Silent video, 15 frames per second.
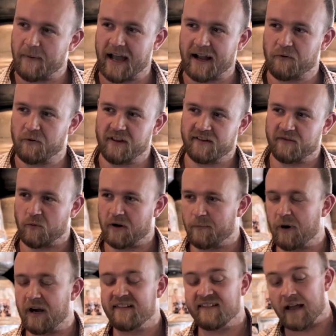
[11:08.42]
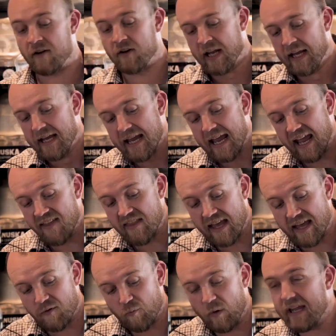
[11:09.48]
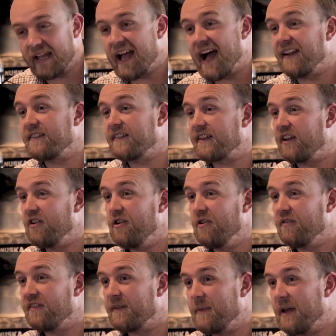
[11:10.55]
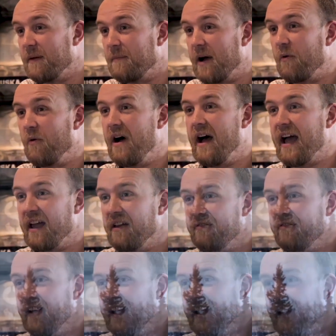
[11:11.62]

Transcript: it back with us when it breaks down. And then we got skidoos, me and my wife,